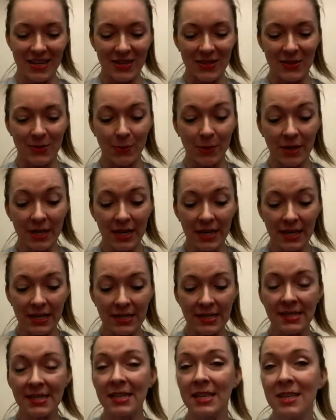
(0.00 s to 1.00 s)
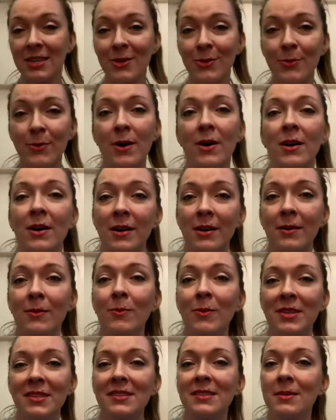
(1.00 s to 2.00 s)
So we're going to continue on
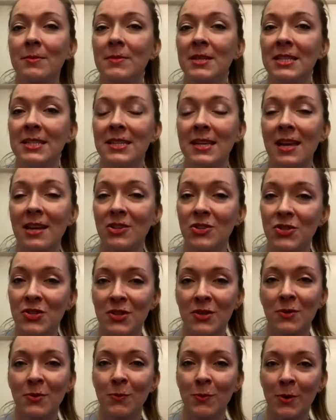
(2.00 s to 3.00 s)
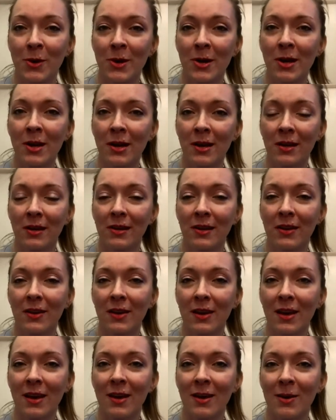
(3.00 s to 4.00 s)
with some intention work.
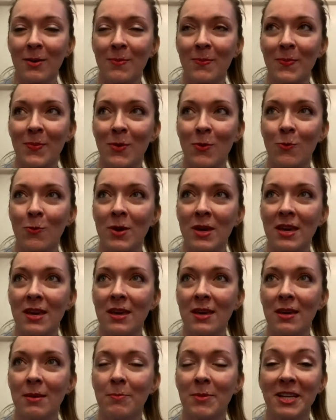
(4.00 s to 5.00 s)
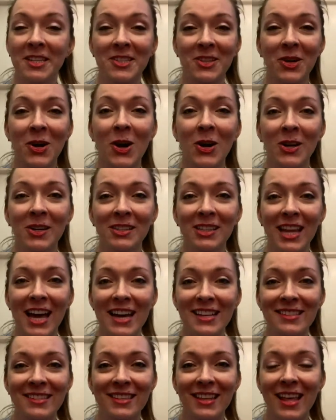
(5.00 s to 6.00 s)
Um, we picked a card
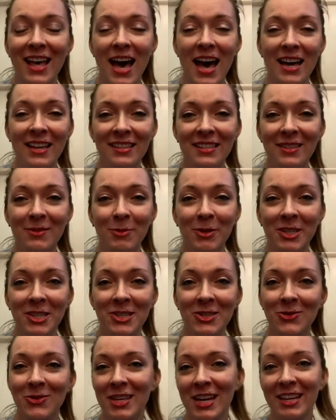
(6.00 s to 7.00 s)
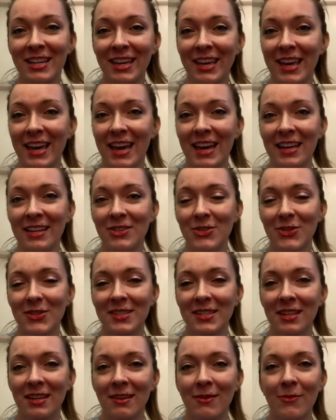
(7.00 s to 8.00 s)
last class and we're going to do that again just
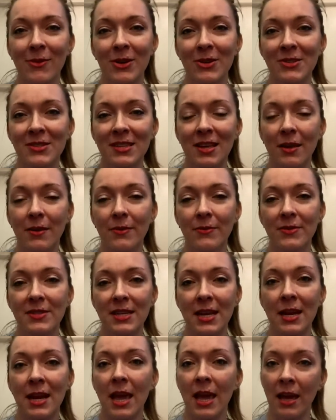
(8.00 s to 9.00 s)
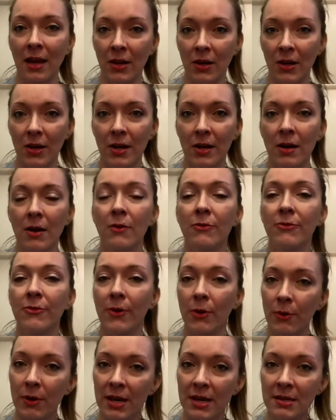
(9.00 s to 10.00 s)
to give ourselves an anchor, a
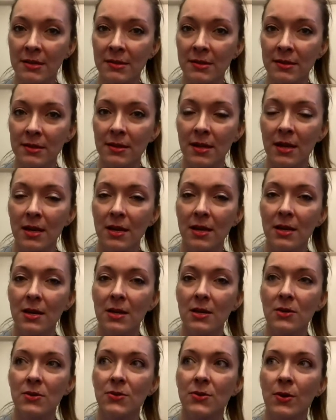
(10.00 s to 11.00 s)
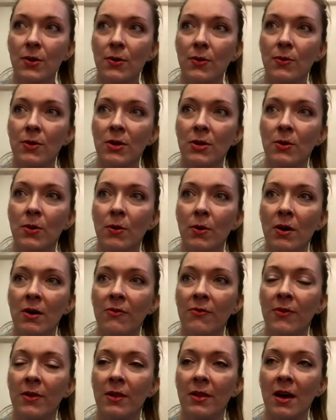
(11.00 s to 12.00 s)
focus. So yoga
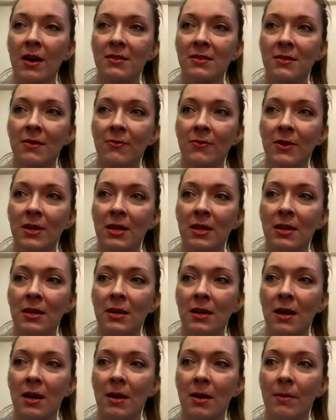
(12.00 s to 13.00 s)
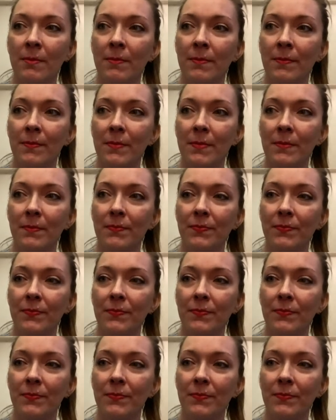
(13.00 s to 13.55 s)
philosophy, um,